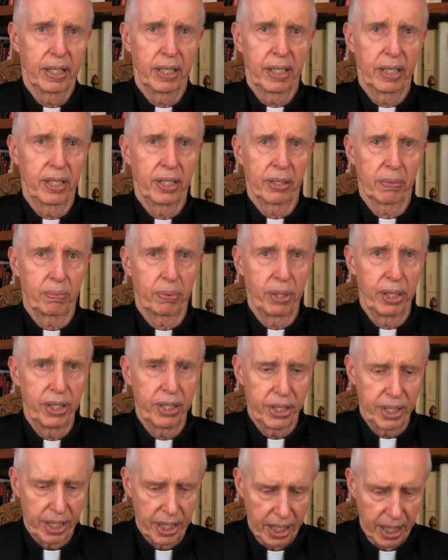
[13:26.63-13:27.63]
he's a
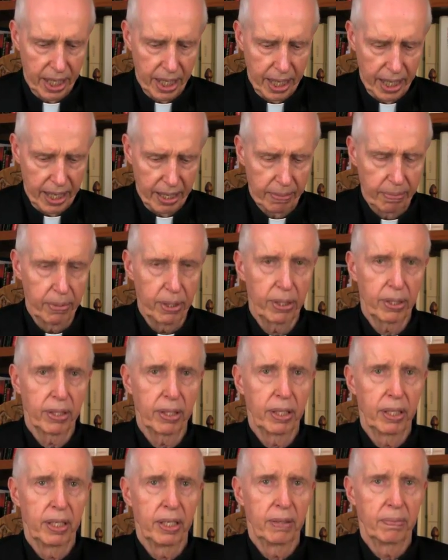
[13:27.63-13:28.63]
priest, and
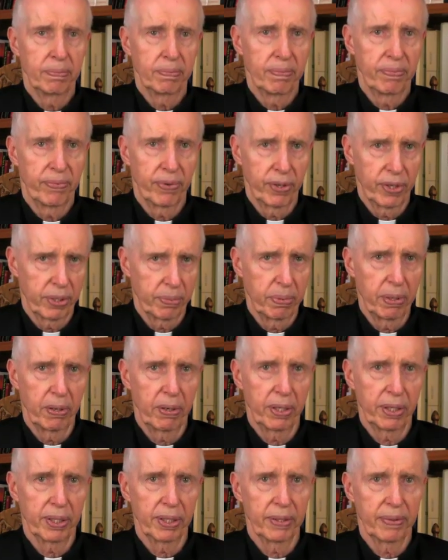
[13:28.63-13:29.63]
myrrh for his
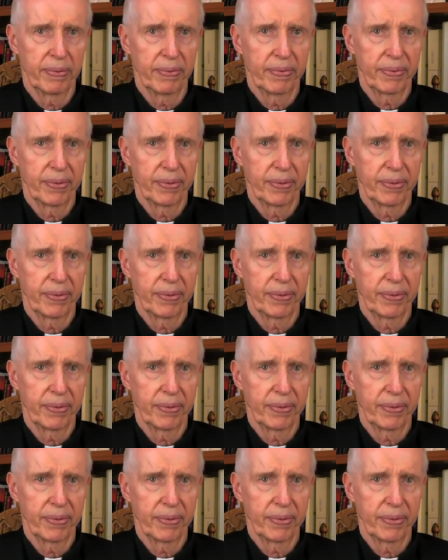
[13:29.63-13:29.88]
burial.